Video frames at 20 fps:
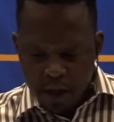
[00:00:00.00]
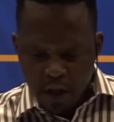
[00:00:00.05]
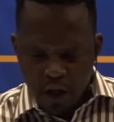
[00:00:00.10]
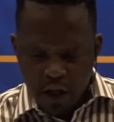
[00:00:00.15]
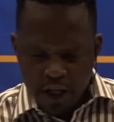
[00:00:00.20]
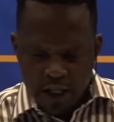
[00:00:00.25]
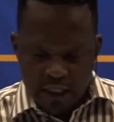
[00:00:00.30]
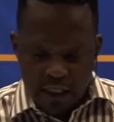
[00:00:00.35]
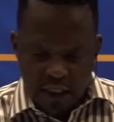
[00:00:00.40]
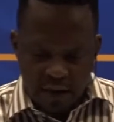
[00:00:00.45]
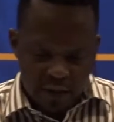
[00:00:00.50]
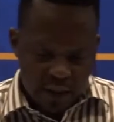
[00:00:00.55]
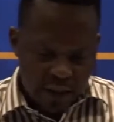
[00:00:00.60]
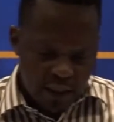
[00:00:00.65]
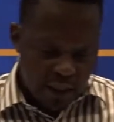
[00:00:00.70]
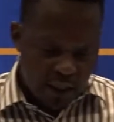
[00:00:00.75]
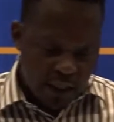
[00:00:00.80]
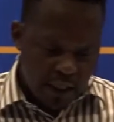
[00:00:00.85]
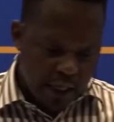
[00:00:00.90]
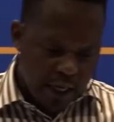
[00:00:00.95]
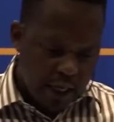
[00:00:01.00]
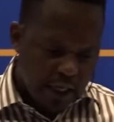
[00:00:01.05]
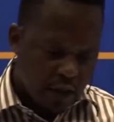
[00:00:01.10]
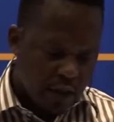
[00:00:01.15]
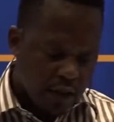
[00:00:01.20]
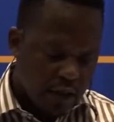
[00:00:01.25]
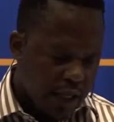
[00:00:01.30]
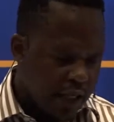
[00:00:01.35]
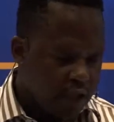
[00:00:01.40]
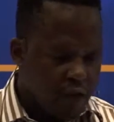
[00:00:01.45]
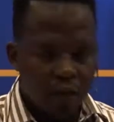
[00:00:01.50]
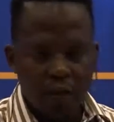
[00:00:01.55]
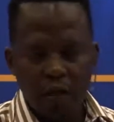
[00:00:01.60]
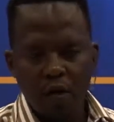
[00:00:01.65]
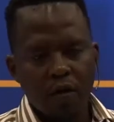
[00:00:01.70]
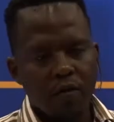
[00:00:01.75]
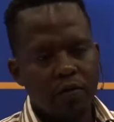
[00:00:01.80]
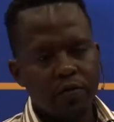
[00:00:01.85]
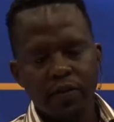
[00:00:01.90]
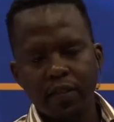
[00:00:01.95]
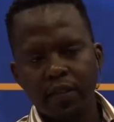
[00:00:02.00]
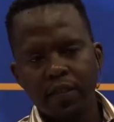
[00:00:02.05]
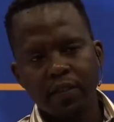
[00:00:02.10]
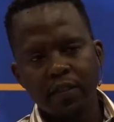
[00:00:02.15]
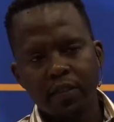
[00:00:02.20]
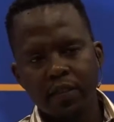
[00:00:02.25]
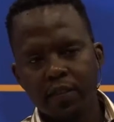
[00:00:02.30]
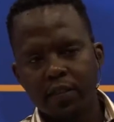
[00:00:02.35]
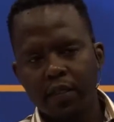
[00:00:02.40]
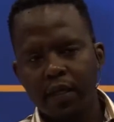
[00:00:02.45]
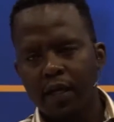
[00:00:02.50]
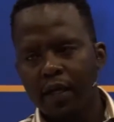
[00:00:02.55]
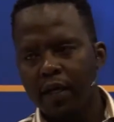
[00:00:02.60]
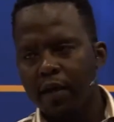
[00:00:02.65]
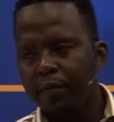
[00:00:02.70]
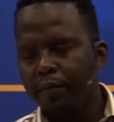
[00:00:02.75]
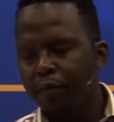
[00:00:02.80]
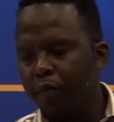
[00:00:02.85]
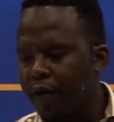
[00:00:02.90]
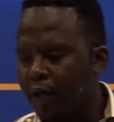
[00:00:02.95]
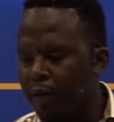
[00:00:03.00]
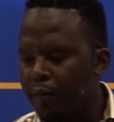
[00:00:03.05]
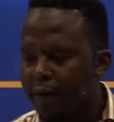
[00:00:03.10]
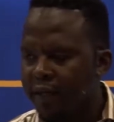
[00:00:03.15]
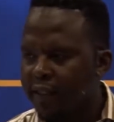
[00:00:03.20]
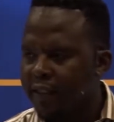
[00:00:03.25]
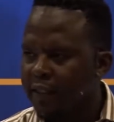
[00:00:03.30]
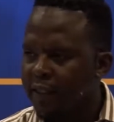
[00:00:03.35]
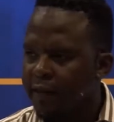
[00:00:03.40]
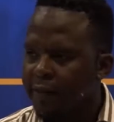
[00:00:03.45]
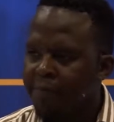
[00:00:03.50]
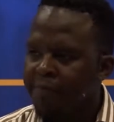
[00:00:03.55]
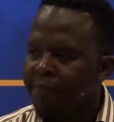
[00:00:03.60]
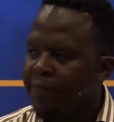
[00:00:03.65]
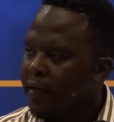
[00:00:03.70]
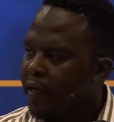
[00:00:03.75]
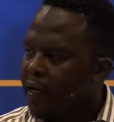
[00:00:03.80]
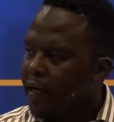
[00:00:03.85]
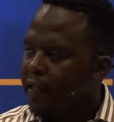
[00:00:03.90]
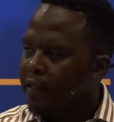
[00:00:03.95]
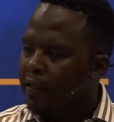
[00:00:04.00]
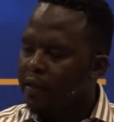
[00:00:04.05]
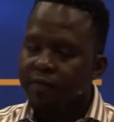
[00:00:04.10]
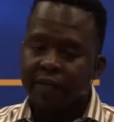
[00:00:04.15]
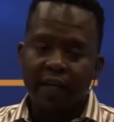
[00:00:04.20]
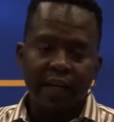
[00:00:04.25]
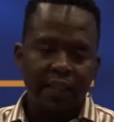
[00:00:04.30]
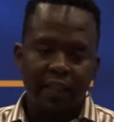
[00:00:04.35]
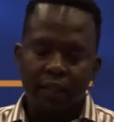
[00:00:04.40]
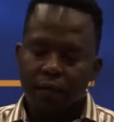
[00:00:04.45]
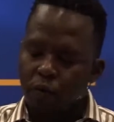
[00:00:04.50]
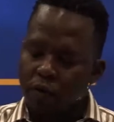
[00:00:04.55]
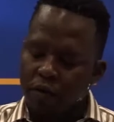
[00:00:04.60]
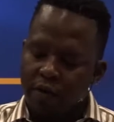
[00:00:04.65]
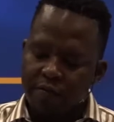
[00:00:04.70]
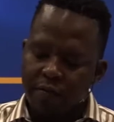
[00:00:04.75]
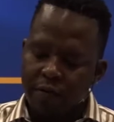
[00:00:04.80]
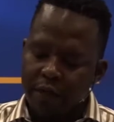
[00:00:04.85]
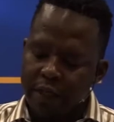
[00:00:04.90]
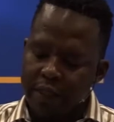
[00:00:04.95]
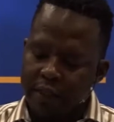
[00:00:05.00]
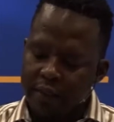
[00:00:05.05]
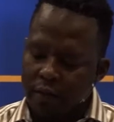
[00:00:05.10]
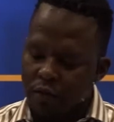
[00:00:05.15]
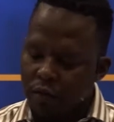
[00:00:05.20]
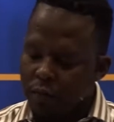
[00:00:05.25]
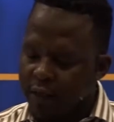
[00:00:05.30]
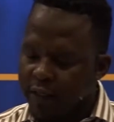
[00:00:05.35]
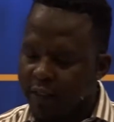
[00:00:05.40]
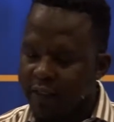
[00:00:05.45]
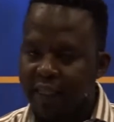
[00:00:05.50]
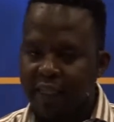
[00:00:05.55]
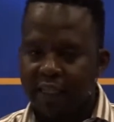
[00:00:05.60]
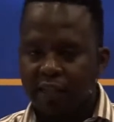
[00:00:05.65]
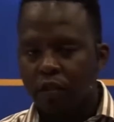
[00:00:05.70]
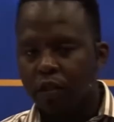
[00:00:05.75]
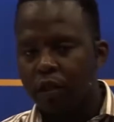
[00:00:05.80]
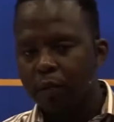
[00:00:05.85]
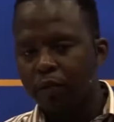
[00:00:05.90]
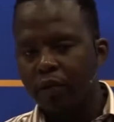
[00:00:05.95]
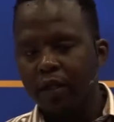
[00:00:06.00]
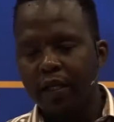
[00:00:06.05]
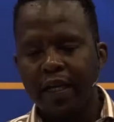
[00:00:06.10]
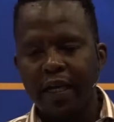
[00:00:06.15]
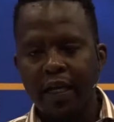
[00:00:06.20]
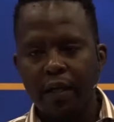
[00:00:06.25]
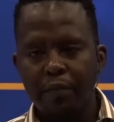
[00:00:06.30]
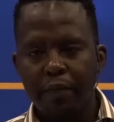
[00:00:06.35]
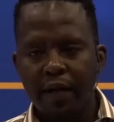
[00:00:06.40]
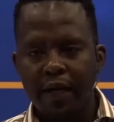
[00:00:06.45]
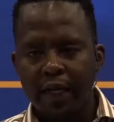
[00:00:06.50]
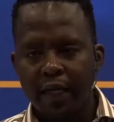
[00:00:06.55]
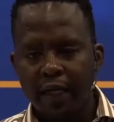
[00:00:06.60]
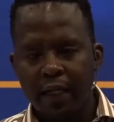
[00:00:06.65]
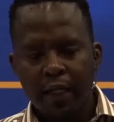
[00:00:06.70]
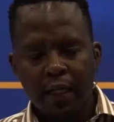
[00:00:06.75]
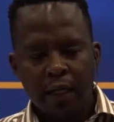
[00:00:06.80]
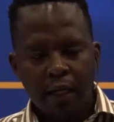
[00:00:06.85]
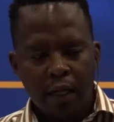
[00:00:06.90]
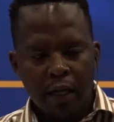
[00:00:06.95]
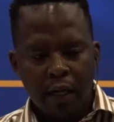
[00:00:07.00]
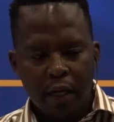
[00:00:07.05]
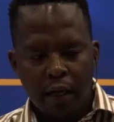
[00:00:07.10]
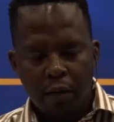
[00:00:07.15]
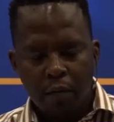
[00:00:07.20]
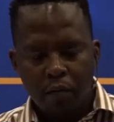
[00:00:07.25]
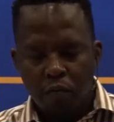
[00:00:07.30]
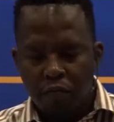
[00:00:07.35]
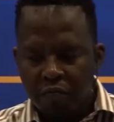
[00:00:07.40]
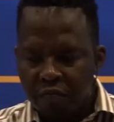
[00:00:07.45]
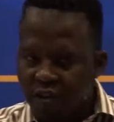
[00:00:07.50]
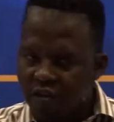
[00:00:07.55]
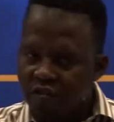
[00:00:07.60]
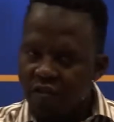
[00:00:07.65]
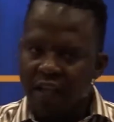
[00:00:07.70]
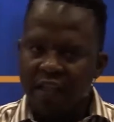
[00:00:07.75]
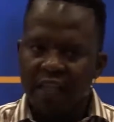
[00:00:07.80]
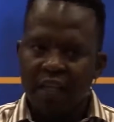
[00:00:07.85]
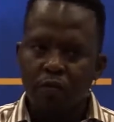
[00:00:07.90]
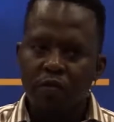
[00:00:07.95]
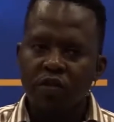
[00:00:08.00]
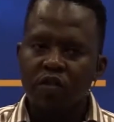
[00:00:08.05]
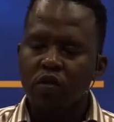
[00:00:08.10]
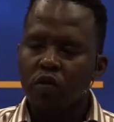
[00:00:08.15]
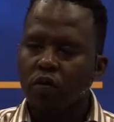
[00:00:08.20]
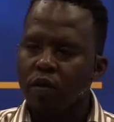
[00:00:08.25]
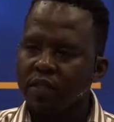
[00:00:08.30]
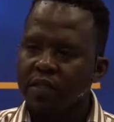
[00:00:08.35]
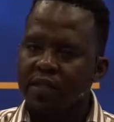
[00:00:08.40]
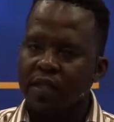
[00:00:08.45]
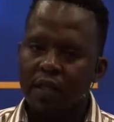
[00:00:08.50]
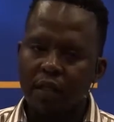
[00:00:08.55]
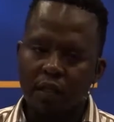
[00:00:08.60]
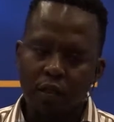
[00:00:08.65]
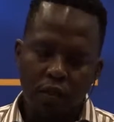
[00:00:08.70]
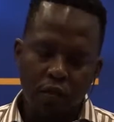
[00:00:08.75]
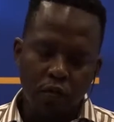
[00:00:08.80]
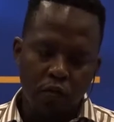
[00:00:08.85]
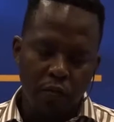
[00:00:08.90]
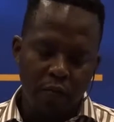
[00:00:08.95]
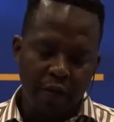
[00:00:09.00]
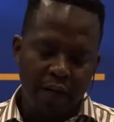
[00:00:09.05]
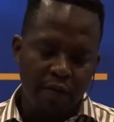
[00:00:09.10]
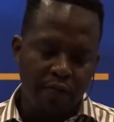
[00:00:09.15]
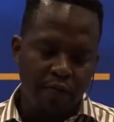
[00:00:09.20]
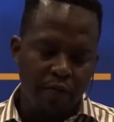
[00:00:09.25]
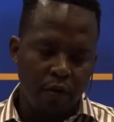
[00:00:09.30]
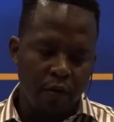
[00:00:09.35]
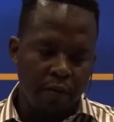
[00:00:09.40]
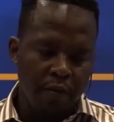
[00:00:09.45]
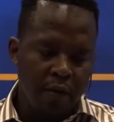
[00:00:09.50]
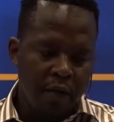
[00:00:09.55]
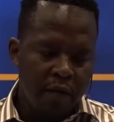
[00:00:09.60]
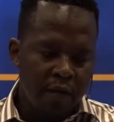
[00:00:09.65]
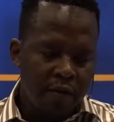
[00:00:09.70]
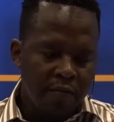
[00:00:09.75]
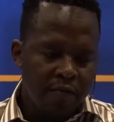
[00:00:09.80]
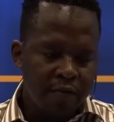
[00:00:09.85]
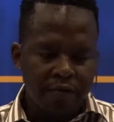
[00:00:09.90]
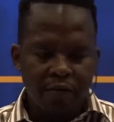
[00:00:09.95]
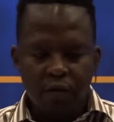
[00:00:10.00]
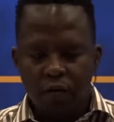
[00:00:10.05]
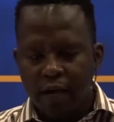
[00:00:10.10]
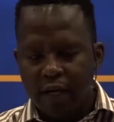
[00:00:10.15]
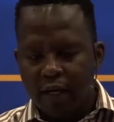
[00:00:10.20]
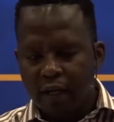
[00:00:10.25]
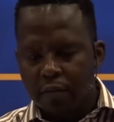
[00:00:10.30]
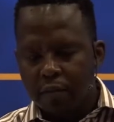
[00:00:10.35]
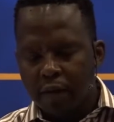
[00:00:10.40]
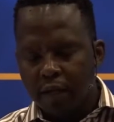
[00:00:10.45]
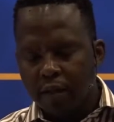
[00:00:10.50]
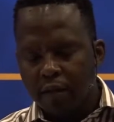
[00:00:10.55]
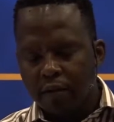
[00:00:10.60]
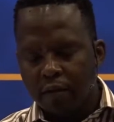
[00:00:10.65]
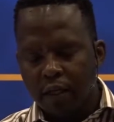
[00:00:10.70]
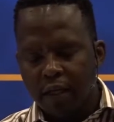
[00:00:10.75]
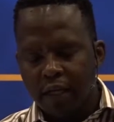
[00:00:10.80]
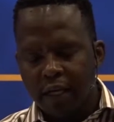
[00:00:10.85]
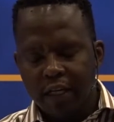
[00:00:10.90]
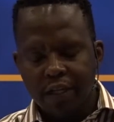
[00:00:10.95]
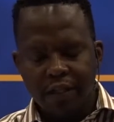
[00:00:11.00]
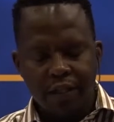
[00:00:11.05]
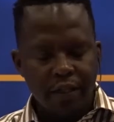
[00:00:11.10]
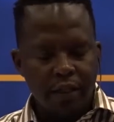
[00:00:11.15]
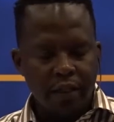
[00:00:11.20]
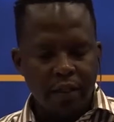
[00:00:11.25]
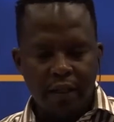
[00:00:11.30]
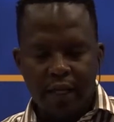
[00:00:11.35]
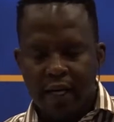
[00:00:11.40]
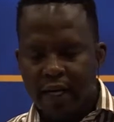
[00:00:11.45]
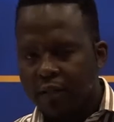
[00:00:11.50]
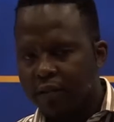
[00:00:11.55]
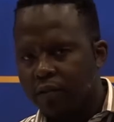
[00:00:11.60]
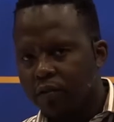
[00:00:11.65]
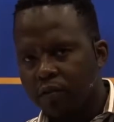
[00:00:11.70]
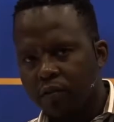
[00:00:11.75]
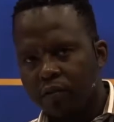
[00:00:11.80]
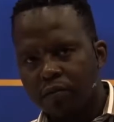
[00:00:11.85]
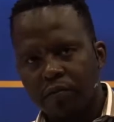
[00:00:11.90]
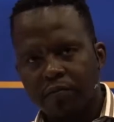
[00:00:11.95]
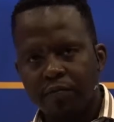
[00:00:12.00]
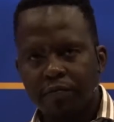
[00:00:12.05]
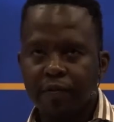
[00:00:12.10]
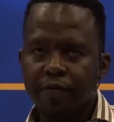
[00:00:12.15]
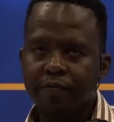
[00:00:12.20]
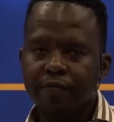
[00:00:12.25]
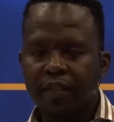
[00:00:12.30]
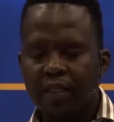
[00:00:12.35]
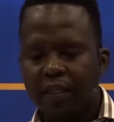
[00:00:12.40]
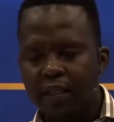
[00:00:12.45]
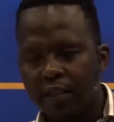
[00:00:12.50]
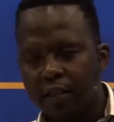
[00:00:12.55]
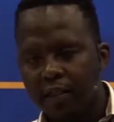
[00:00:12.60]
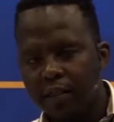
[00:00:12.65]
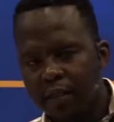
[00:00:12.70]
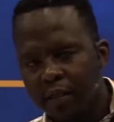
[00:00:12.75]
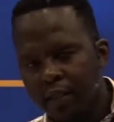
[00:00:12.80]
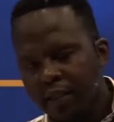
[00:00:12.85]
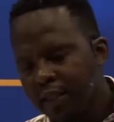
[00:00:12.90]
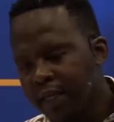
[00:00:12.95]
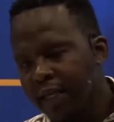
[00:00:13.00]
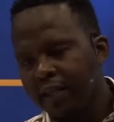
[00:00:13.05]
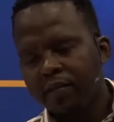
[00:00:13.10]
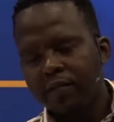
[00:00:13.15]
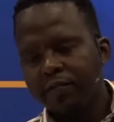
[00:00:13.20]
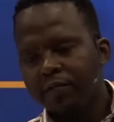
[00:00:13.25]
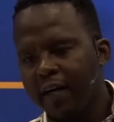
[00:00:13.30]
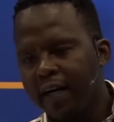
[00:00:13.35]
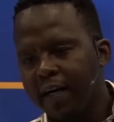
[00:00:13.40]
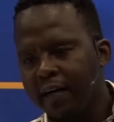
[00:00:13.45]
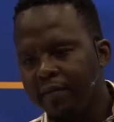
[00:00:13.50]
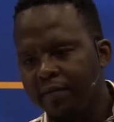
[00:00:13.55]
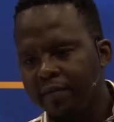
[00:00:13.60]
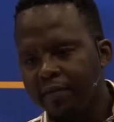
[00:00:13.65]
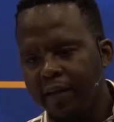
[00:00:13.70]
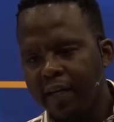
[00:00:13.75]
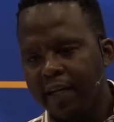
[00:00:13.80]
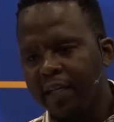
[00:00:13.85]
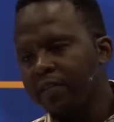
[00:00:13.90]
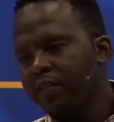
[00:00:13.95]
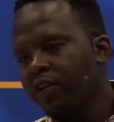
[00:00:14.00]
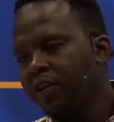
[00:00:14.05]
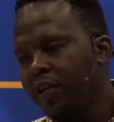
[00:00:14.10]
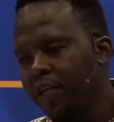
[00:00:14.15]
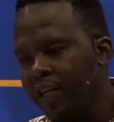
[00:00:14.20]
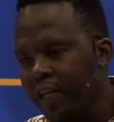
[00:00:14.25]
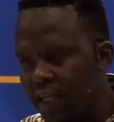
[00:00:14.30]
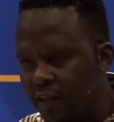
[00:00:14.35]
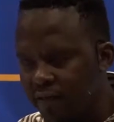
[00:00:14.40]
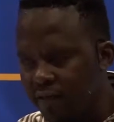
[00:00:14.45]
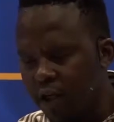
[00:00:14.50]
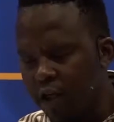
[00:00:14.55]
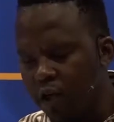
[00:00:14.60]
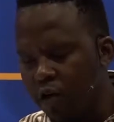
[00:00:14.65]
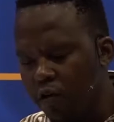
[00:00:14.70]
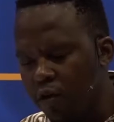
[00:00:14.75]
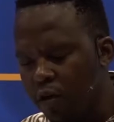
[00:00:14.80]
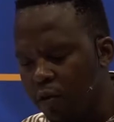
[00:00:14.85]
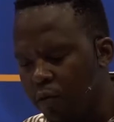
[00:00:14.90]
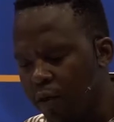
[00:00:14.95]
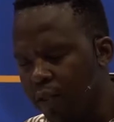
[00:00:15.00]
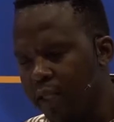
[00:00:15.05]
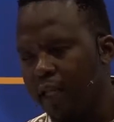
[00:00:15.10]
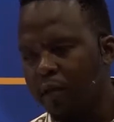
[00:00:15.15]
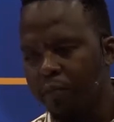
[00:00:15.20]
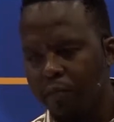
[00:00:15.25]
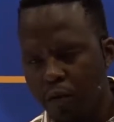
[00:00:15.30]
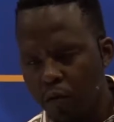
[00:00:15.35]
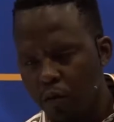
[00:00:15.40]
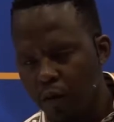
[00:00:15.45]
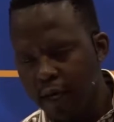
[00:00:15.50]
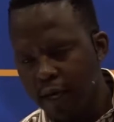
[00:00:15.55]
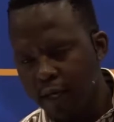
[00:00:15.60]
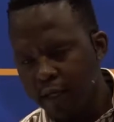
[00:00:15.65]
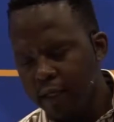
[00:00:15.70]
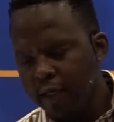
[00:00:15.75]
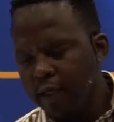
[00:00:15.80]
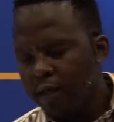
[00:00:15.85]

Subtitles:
Connectivity, as we know, this is bread and butter. The device, wherever it is, the remote needs to communicate back. The trend that we saw in telcos, we went from 50 Rand a month connection down to 15, down to 5, and it's going to get even lower with LP-WAN.